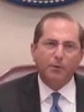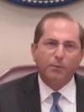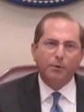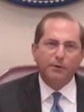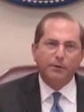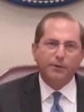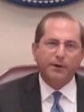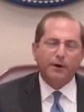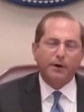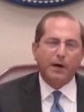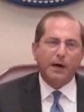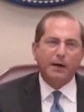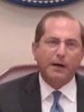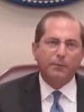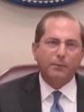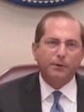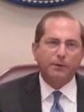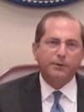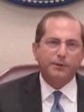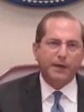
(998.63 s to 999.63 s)
with
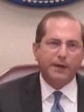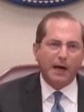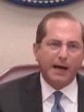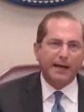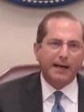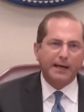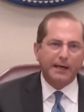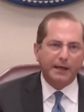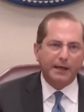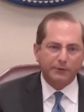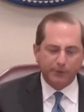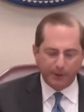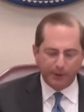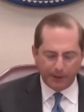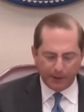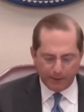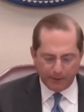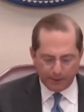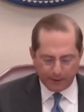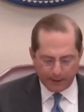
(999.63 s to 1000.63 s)
the INS
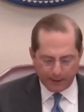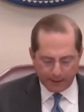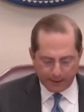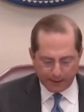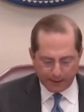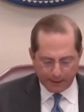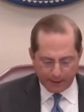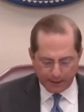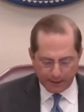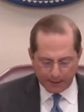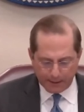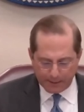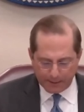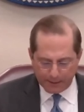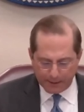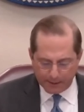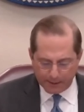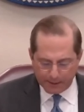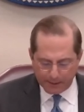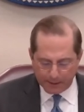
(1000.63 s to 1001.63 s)
there
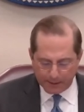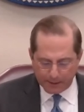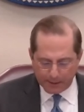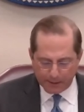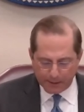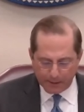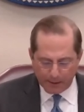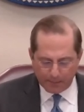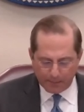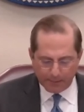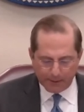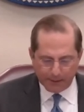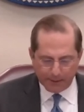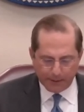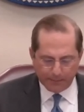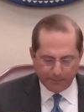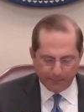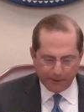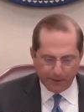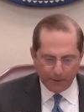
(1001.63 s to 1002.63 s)
in
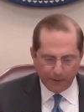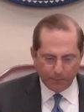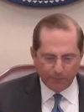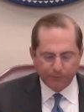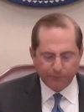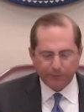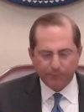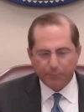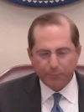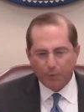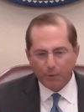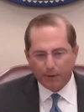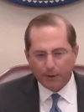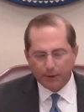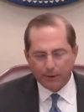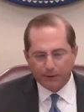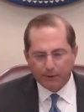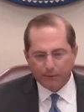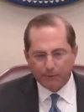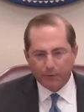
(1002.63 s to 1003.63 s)
Colombia. We've
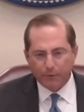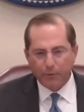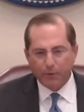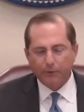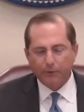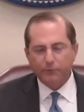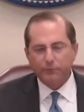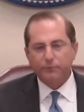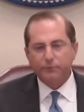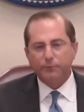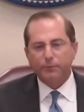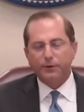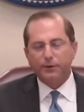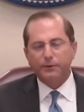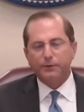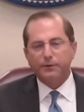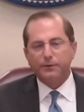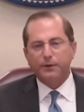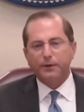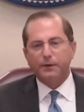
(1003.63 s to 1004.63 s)
supported, of course,
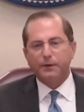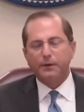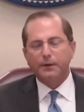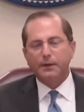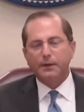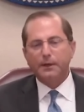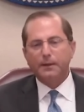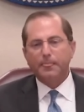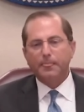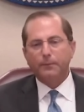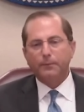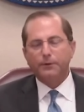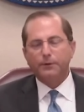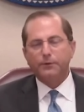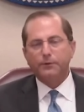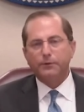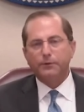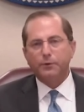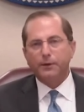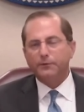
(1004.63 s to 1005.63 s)
with the
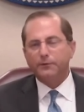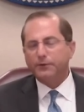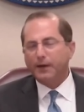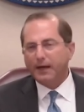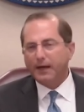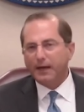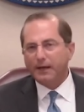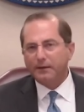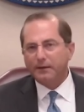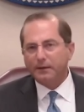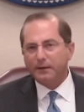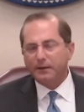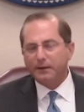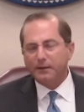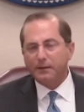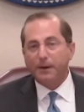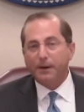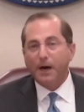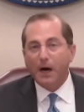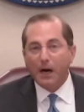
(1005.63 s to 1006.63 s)

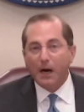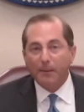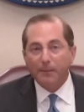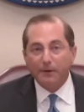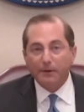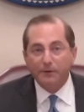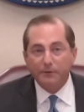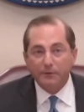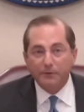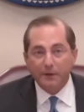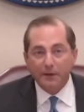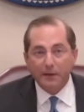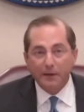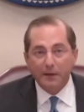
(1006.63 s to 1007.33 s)
USAID, the Bahamas,